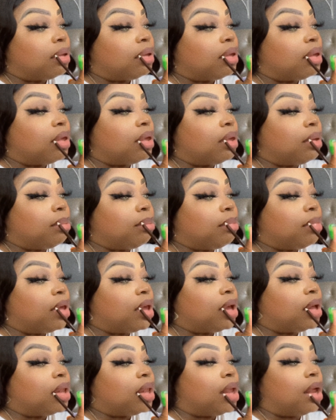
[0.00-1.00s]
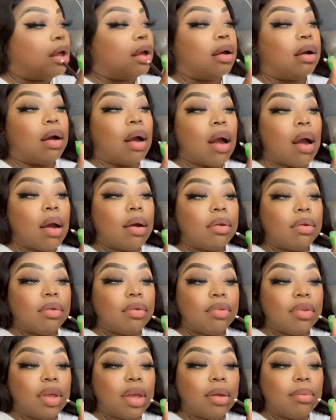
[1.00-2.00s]
and back down.
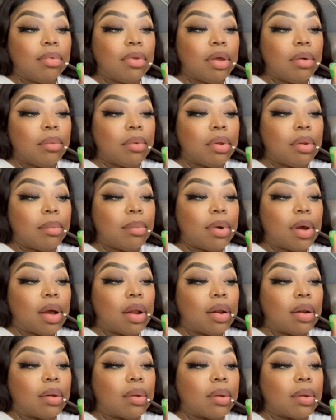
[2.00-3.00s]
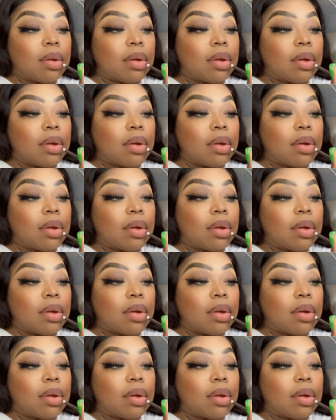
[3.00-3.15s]
Same thing with the bottom.